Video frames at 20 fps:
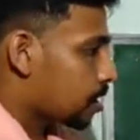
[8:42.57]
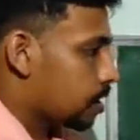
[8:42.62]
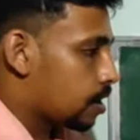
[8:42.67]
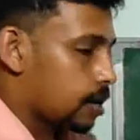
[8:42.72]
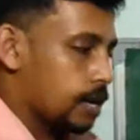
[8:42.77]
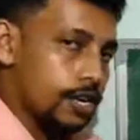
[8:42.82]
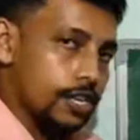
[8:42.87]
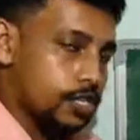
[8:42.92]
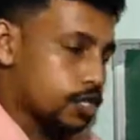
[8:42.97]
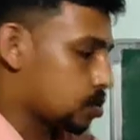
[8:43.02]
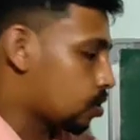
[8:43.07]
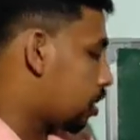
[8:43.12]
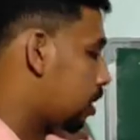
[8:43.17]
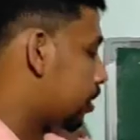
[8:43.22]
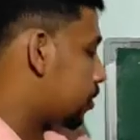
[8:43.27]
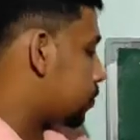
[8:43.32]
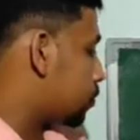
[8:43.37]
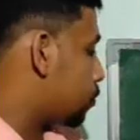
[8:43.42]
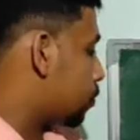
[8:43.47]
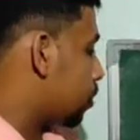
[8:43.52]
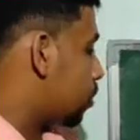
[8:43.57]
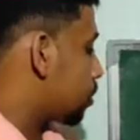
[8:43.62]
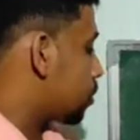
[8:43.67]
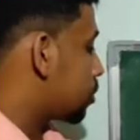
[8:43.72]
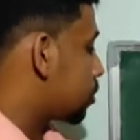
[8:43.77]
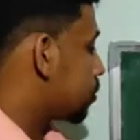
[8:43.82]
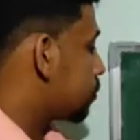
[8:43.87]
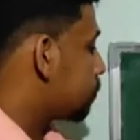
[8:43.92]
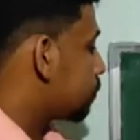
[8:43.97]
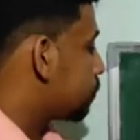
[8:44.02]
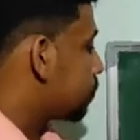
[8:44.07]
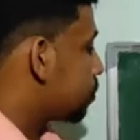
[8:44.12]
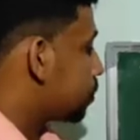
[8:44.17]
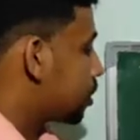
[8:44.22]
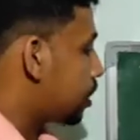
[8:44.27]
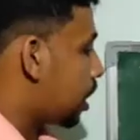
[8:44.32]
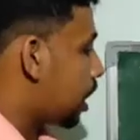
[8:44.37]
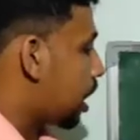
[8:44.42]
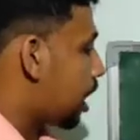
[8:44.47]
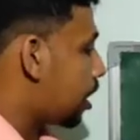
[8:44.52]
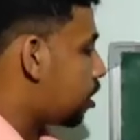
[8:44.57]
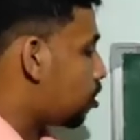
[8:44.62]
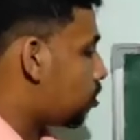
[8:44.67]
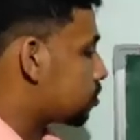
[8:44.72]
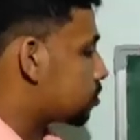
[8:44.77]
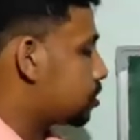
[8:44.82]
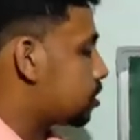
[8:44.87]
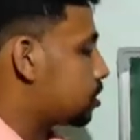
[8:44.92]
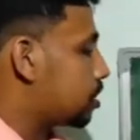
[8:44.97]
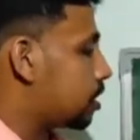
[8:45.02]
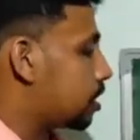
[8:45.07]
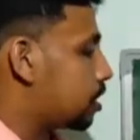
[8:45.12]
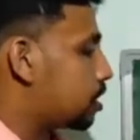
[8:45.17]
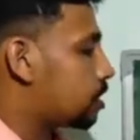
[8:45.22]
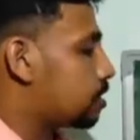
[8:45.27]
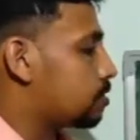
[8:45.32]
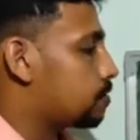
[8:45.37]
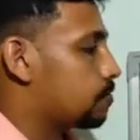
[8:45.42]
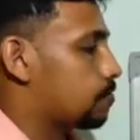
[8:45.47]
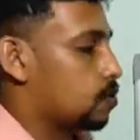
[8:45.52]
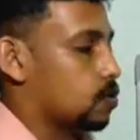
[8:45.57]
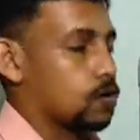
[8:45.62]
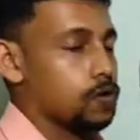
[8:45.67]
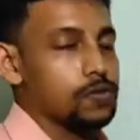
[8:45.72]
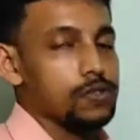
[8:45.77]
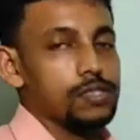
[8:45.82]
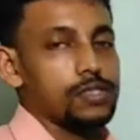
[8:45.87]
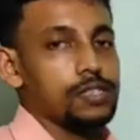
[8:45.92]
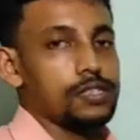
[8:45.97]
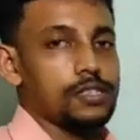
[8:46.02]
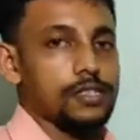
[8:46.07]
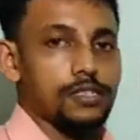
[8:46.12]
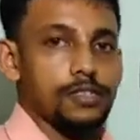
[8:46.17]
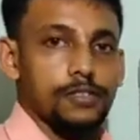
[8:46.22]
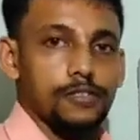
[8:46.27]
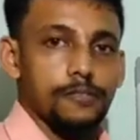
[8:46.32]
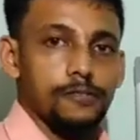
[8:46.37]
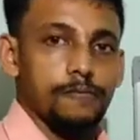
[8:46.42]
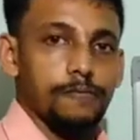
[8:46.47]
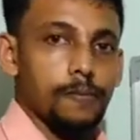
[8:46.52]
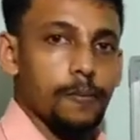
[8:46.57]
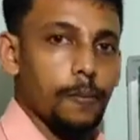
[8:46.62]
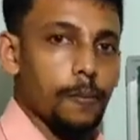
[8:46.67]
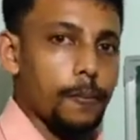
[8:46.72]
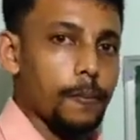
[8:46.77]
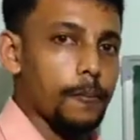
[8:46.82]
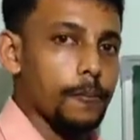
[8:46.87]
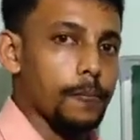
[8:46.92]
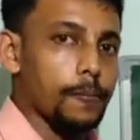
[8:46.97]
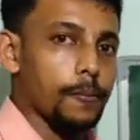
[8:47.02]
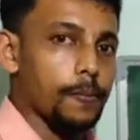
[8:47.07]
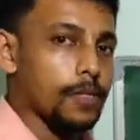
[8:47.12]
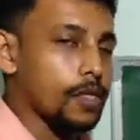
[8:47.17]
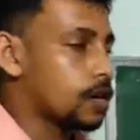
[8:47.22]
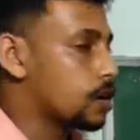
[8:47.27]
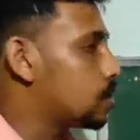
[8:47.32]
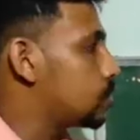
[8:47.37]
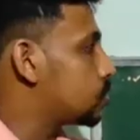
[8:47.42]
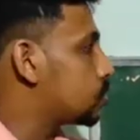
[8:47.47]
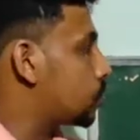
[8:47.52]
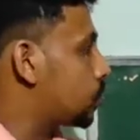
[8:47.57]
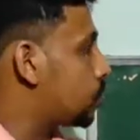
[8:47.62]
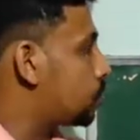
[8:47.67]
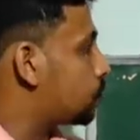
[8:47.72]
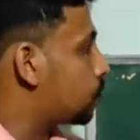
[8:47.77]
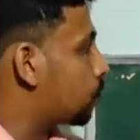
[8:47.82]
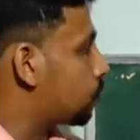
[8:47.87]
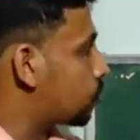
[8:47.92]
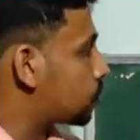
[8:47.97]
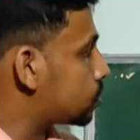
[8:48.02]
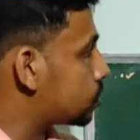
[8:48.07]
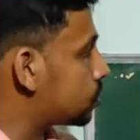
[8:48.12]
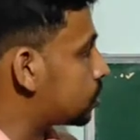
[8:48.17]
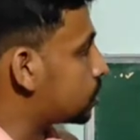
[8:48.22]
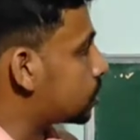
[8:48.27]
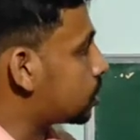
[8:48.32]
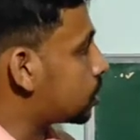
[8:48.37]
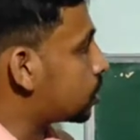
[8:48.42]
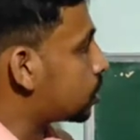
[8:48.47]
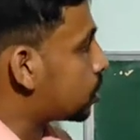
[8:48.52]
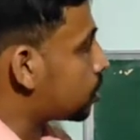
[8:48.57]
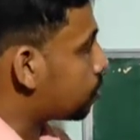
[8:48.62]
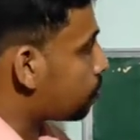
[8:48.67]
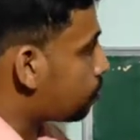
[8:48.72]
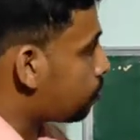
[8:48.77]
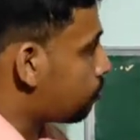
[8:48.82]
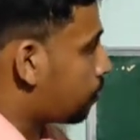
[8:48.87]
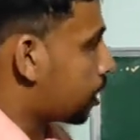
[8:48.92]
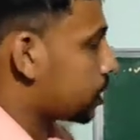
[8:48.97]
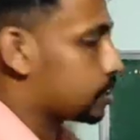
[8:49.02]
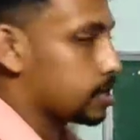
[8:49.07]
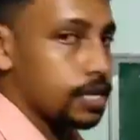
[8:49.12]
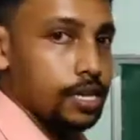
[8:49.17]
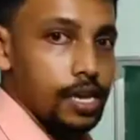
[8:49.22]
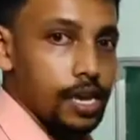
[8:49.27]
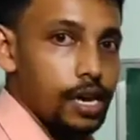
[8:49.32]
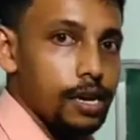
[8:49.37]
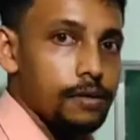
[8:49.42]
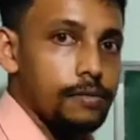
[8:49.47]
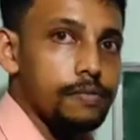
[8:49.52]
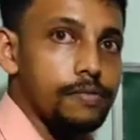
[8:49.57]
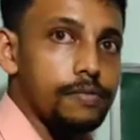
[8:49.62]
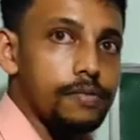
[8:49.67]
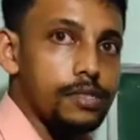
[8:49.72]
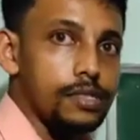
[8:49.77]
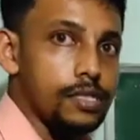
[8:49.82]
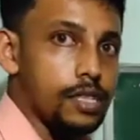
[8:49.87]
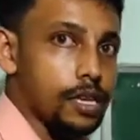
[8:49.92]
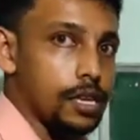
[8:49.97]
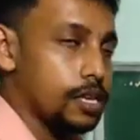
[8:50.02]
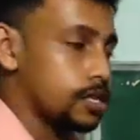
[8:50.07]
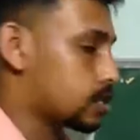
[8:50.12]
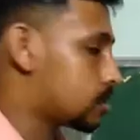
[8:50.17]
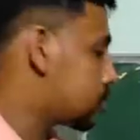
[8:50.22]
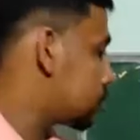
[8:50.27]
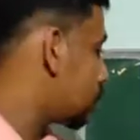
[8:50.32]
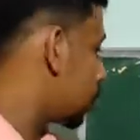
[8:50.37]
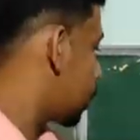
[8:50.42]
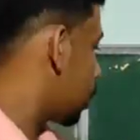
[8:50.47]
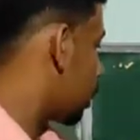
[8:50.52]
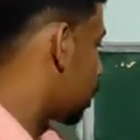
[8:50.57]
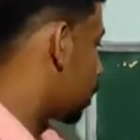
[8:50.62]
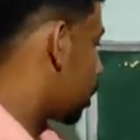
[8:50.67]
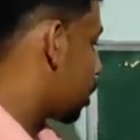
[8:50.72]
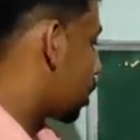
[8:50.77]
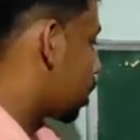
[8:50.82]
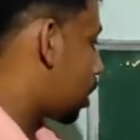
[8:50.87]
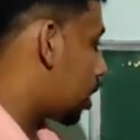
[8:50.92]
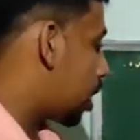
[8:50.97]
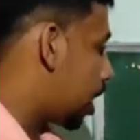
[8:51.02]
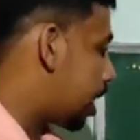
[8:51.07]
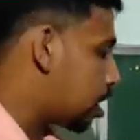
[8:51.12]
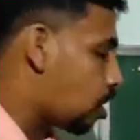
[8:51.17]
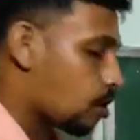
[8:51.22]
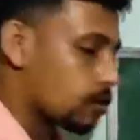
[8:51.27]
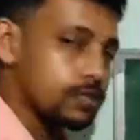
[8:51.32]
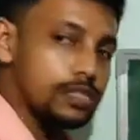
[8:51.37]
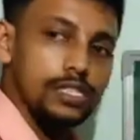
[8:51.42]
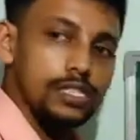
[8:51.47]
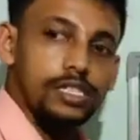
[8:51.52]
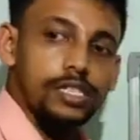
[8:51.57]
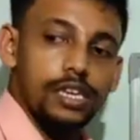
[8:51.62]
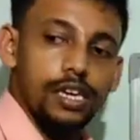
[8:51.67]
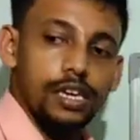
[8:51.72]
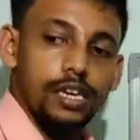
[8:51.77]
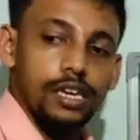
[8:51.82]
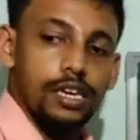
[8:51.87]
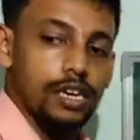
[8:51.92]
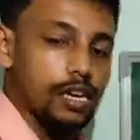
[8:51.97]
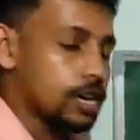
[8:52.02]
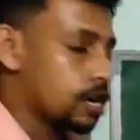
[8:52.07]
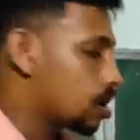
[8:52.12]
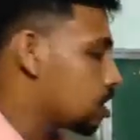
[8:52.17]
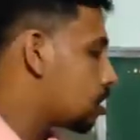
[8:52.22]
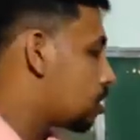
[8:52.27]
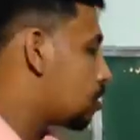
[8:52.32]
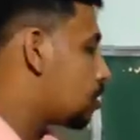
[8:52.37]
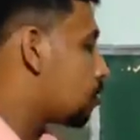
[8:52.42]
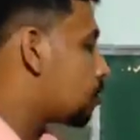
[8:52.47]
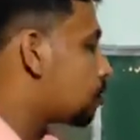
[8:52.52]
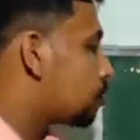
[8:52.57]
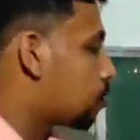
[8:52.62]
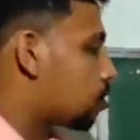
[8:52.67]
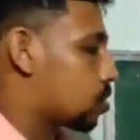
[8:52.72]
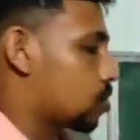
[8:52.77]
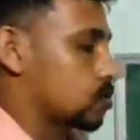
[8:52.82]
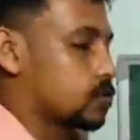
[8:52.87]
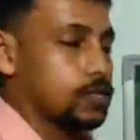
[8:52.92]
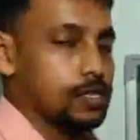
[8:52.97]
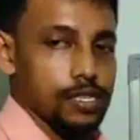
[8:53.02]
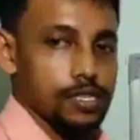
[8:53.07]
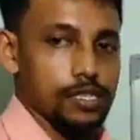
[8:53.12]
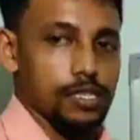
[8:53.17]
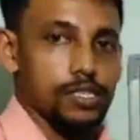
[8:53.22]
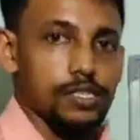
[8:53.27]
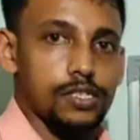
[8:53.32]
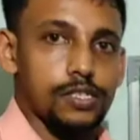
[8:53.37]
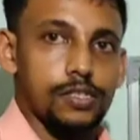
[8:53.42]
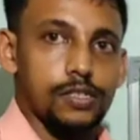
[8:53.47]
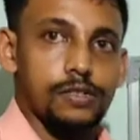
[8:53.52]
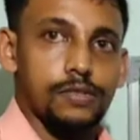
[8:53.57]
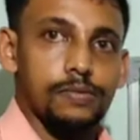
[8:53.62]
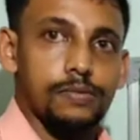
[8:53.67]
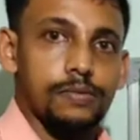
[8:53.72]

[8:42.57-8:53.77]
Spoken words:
it is known as what? The anoxygenic photosynthesis. So in photosynthetic bacteria, there is anoxygenic photosynthesis.